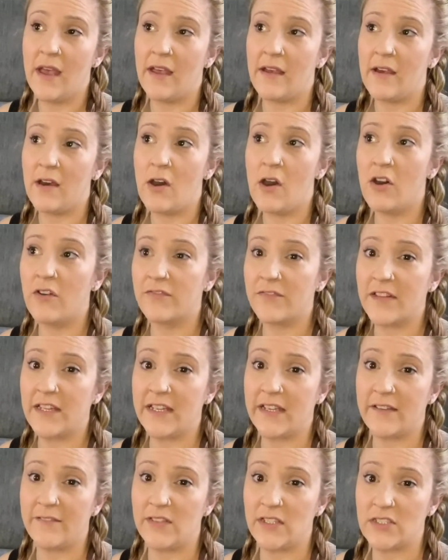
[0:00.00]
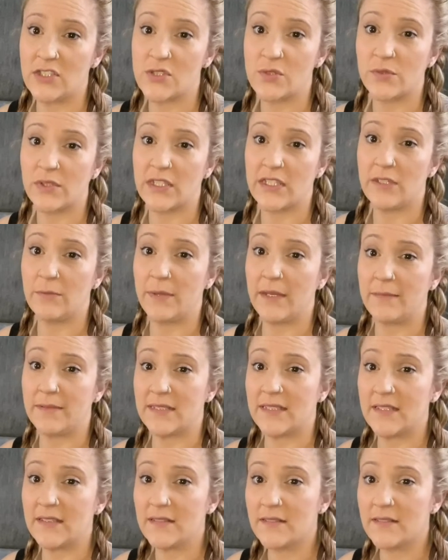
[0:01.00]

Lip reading: hopefully eventually you'll be able to